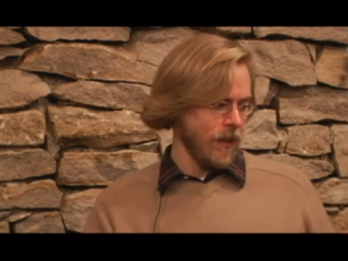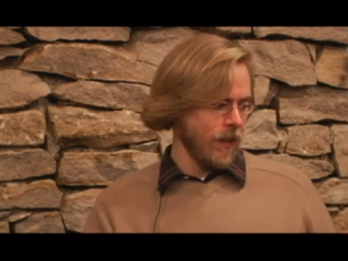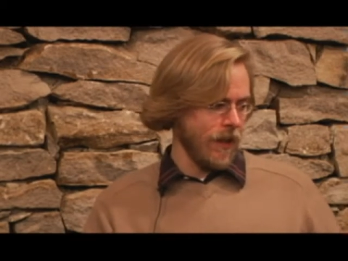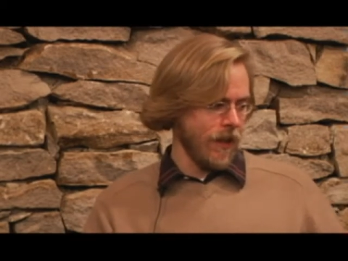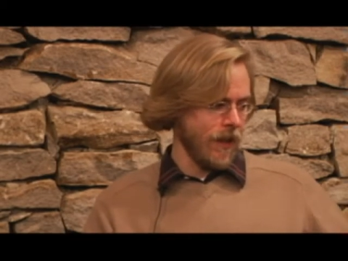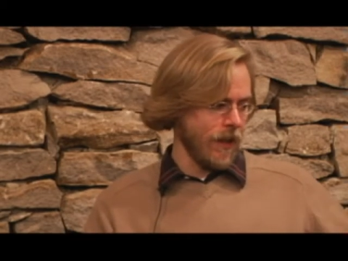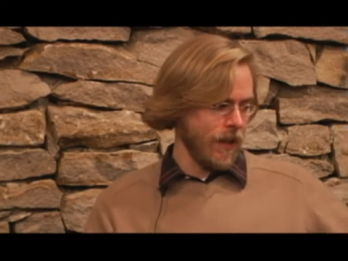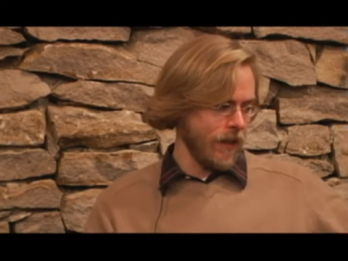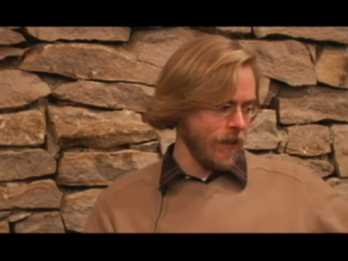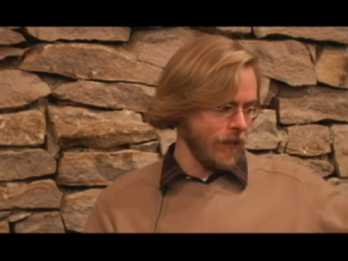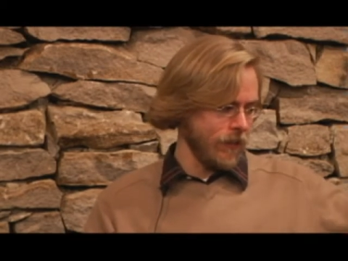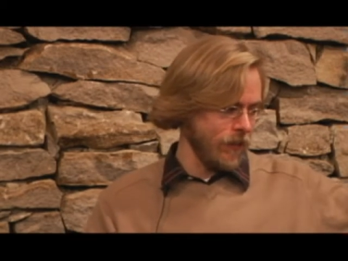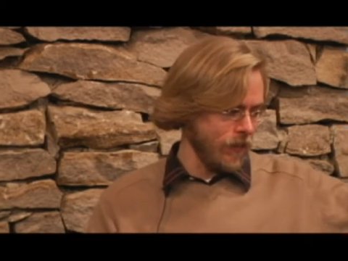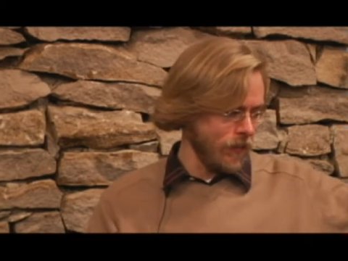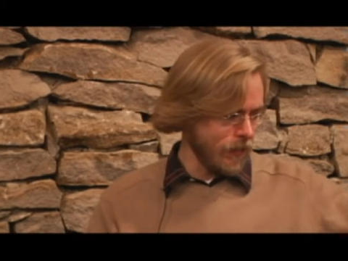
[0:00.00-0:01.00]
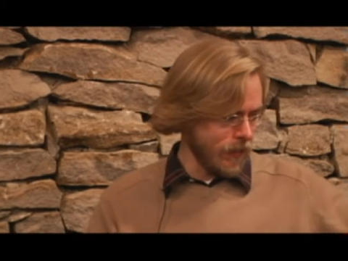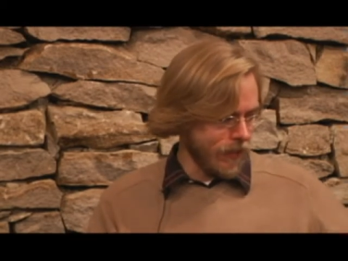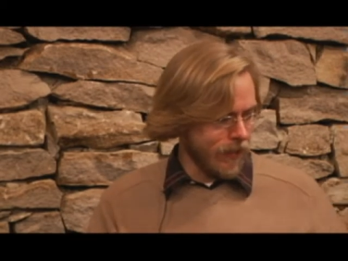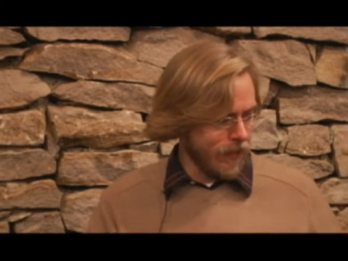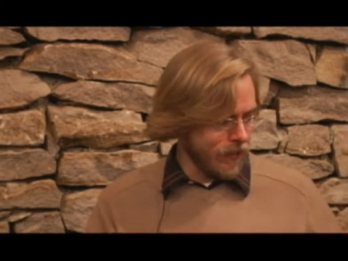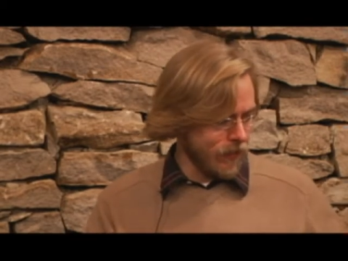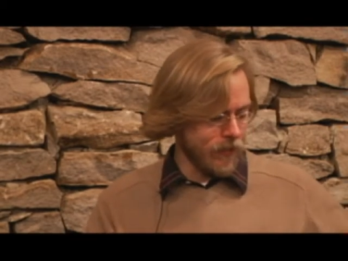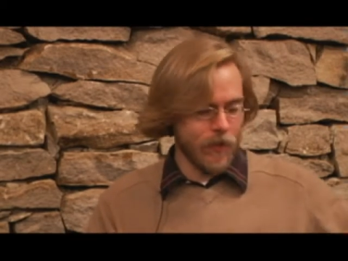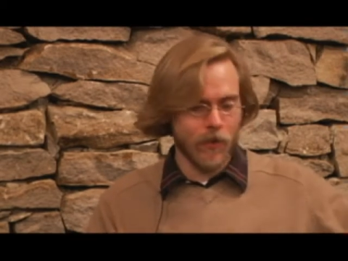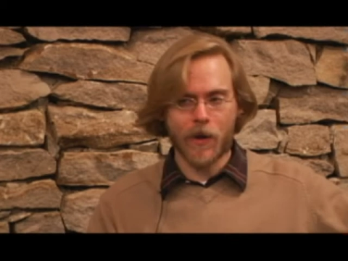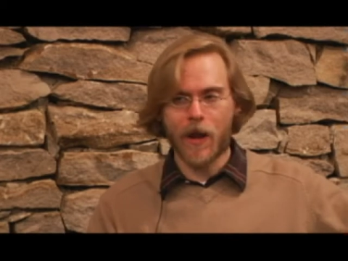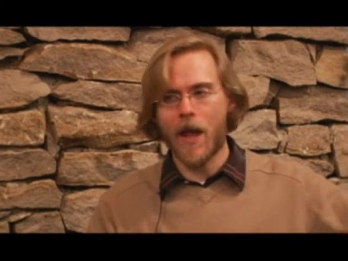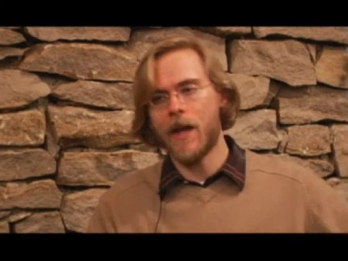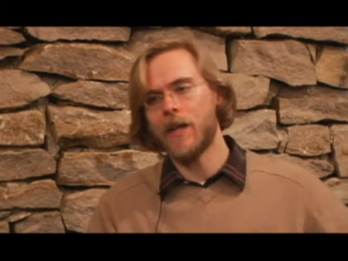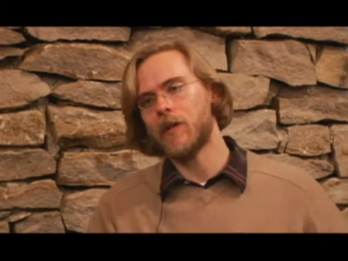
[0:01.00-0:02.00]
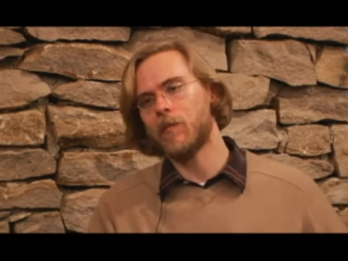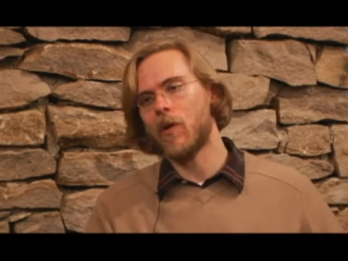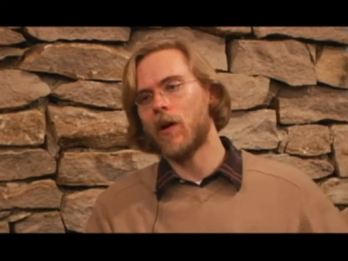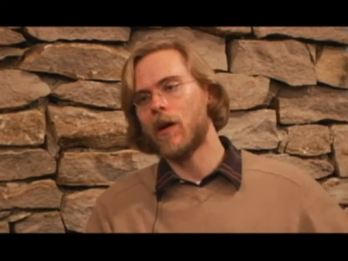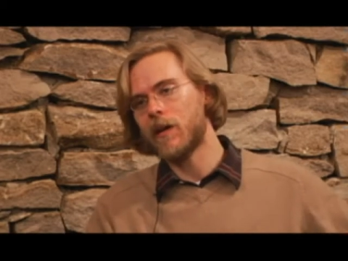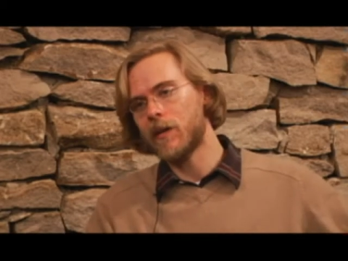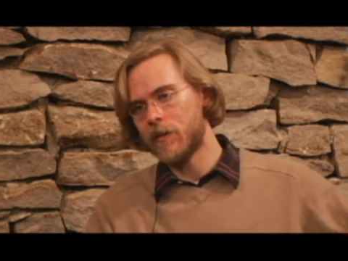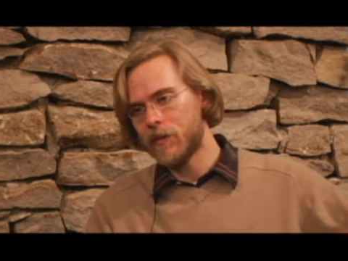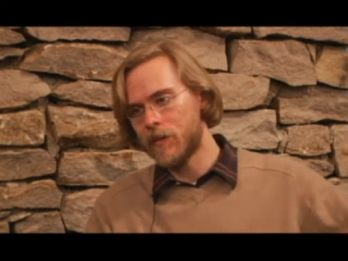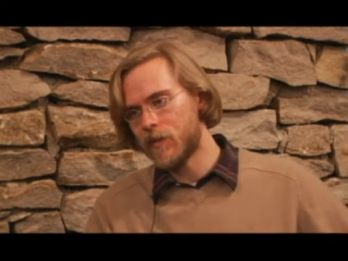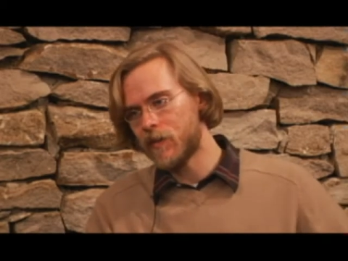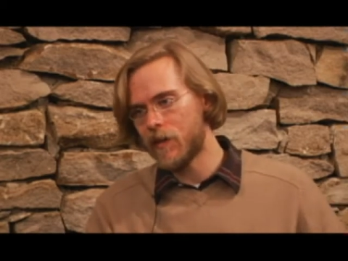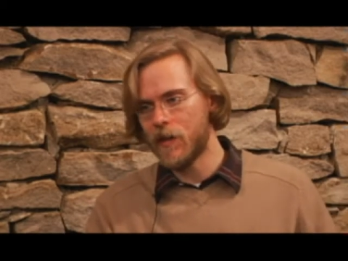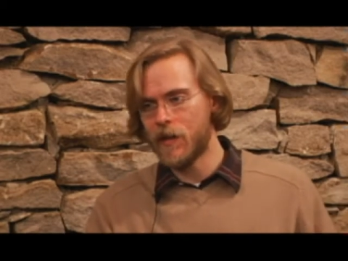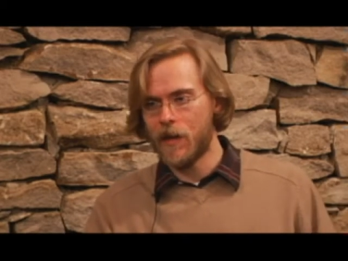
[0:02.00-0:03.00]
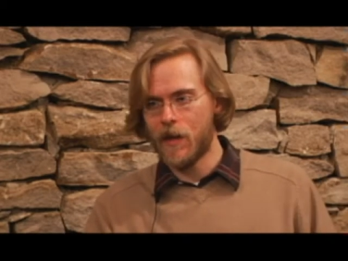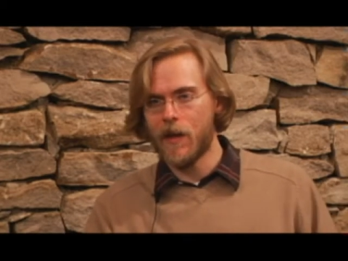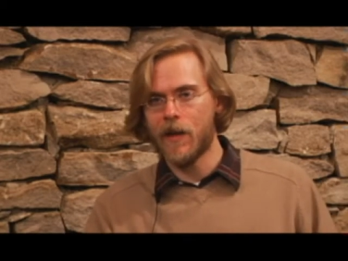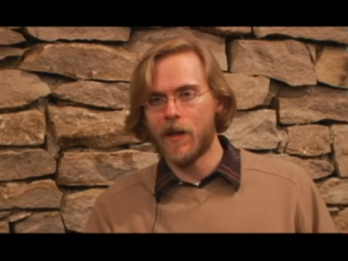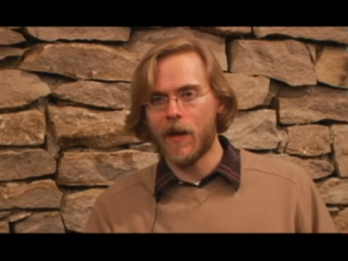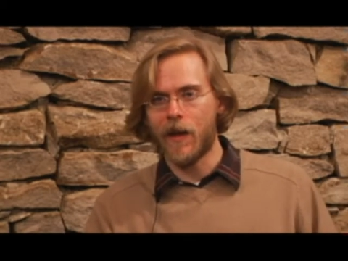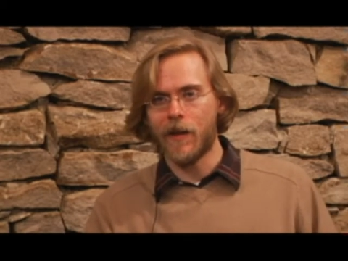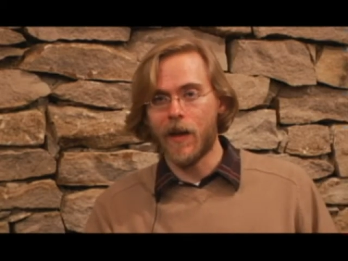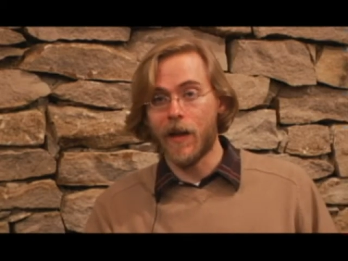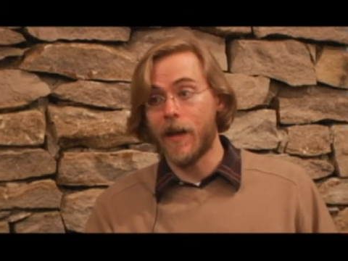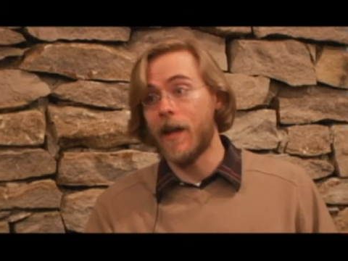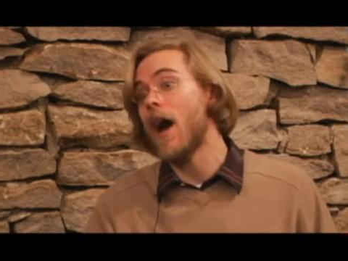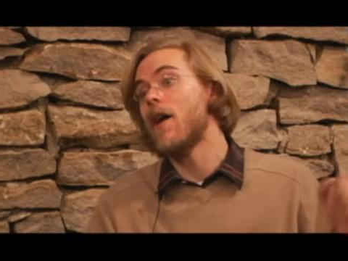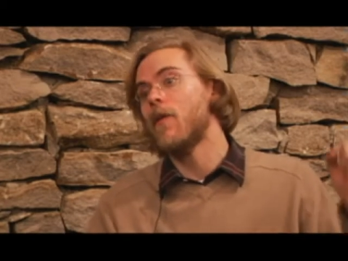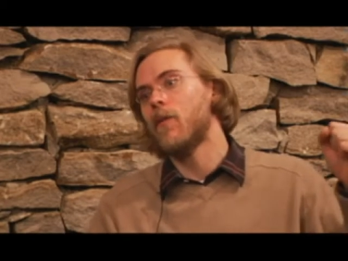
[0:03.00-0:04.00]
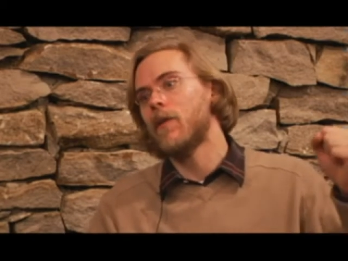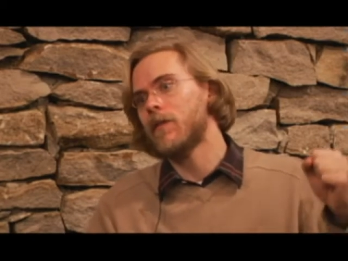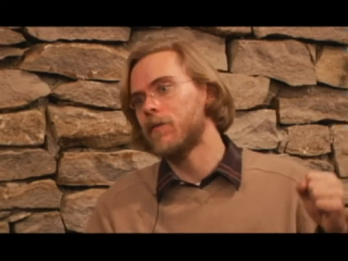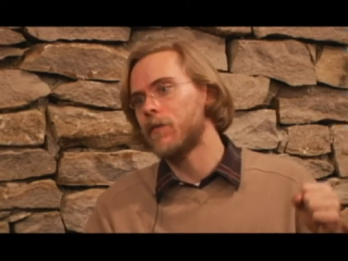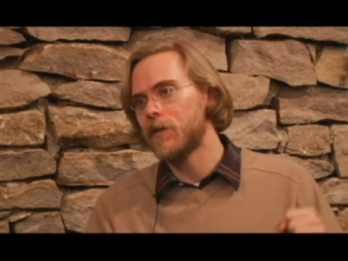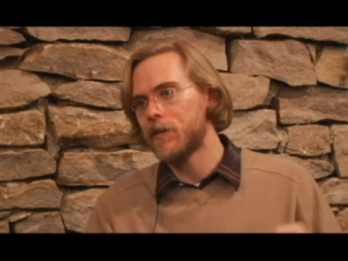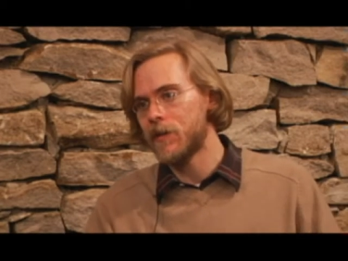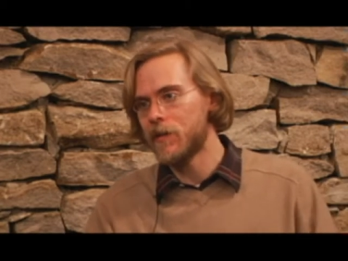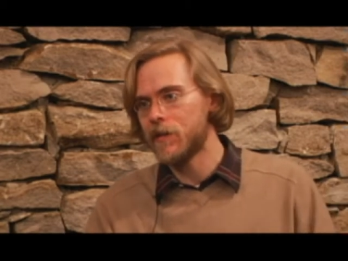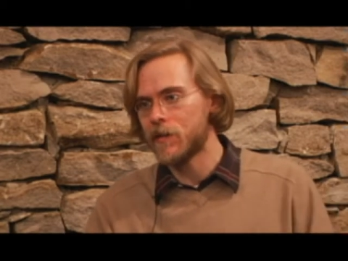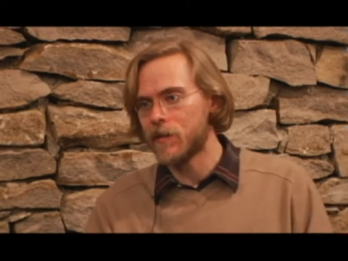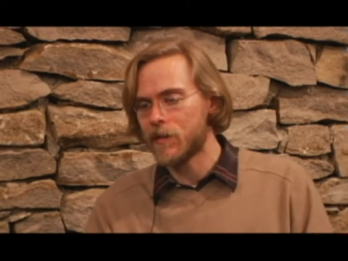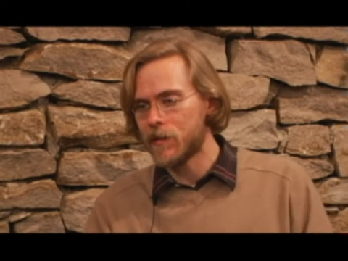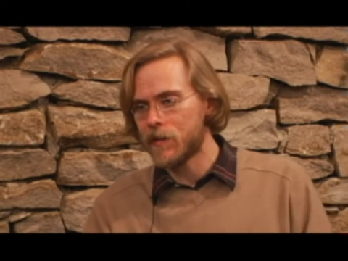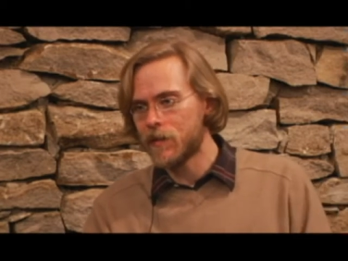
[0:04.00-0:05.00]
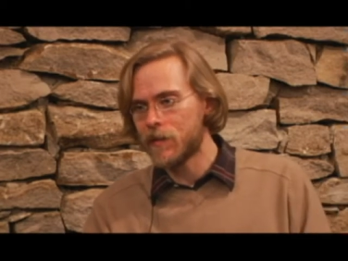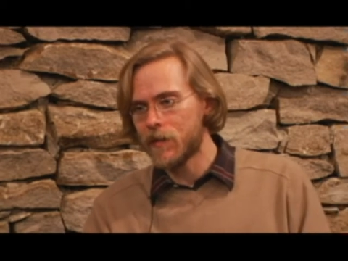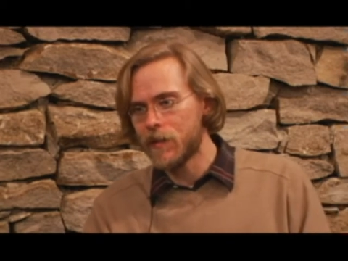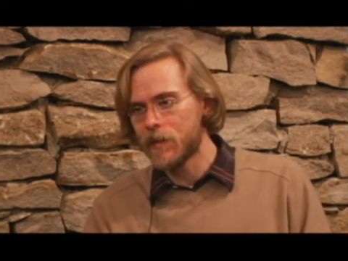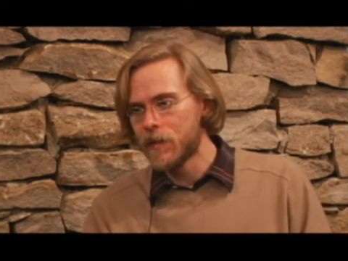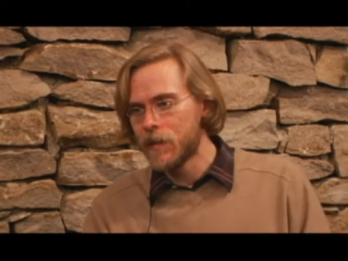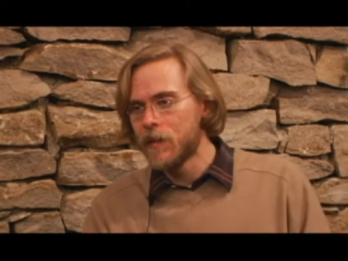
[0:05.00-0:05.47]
hey, I gotta do another hash mark and just say, hey, I got one for Jesus. And it's like,